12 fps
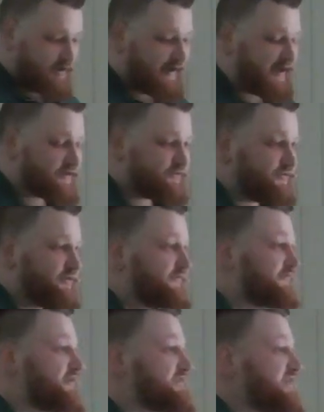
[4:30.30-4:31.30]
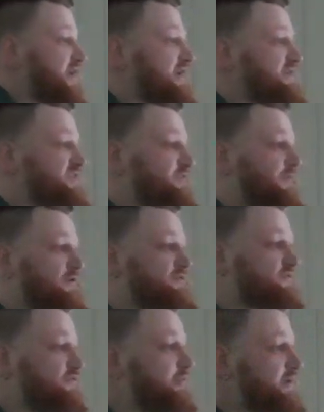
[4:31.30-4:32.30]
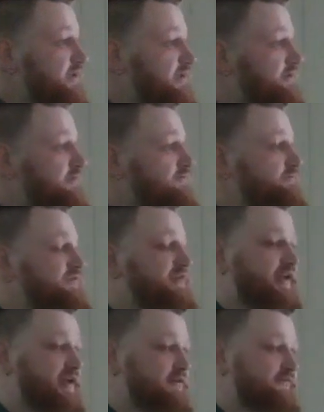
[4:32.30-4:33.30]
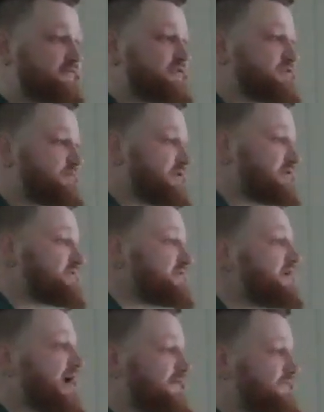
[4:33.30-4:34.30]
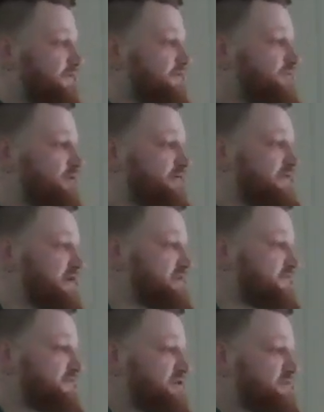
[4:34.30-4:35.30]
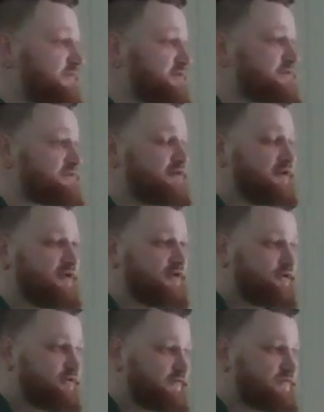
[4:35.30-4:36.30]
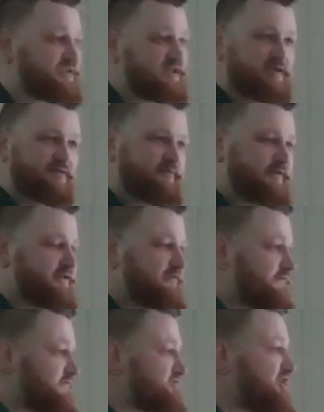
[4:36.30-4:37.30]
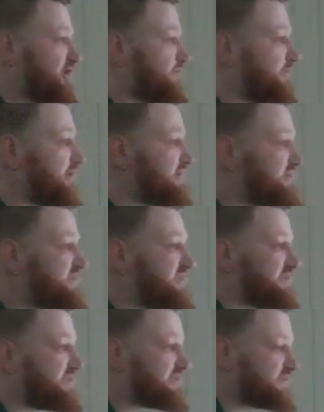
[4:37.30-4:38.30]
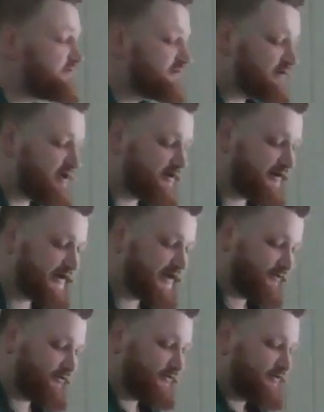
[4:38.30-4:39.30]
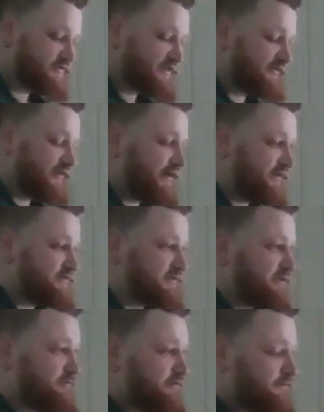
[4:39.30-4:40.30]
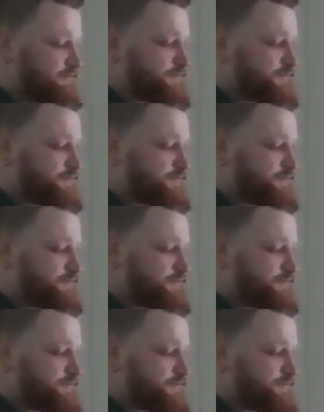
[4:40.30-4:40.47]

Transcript: And actually, the first day is supposed to be the end of Christmas after the 12 days of Christmas, which I believe is January 6th on our calendar is how that ends up.